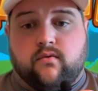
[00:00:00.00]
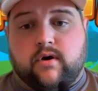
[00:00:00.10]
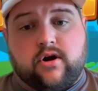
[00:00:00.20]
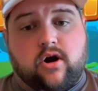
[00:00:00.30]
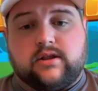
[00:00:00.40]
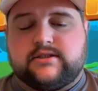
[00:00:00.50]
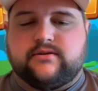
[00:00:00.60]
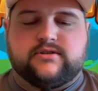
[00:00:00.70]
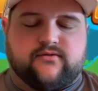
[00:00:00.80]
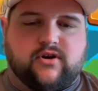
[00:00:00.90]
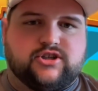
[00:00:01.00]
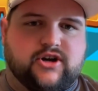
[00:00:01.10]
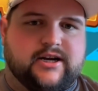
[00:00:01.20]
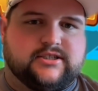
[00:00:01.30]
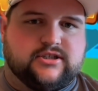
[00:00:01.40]
Regardless, it was a
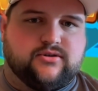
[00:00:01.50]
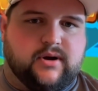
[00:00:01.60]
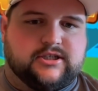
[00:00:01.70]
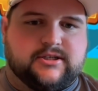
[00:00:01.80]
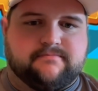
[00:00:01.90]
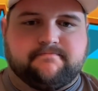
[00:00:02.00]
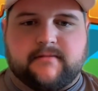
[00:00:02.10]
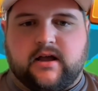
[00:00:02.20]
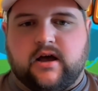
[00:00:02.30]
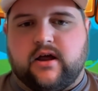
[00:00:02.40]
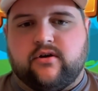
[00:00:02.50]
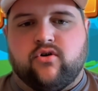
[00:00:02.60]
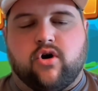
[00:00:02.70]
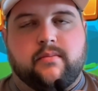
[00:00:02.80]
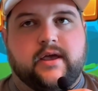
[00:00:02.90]
frustrating situation.
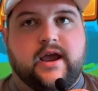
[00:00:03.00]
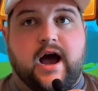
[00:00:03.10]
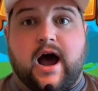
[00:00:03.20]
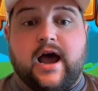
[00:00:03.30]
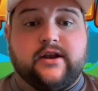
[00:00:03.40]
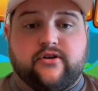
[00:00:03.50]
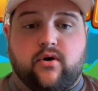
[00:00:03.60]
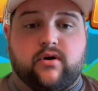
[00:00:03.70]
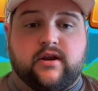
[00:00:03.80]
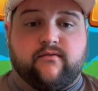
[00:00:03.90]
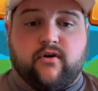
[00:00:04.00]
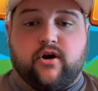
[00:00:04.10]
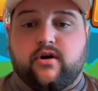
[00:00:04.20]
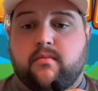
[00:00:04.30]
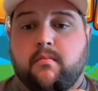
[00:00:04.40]
Normally, I don't
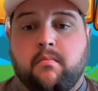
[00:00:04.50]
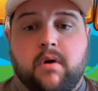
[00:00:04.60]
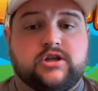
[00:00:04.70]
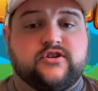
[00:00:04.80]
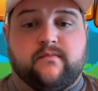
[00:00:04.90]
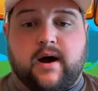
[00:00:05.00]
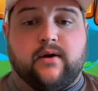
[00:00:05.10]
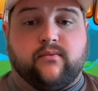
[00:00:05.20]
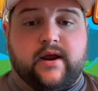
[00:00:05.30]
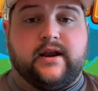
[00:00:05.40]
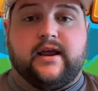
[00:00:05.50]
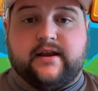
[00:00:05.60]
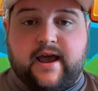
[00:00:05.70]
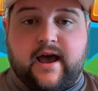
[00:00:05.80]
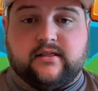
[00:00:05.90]
convert much of my rent
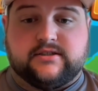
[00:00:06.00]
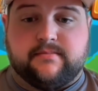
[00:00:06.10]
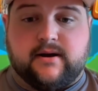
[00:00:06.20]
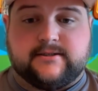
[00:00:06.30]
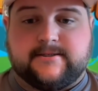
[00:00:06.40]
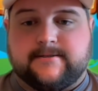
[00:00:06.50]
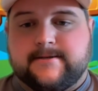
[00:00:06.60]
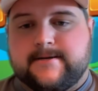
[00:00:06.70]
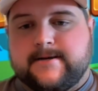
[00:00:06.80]
into Atlas bucks.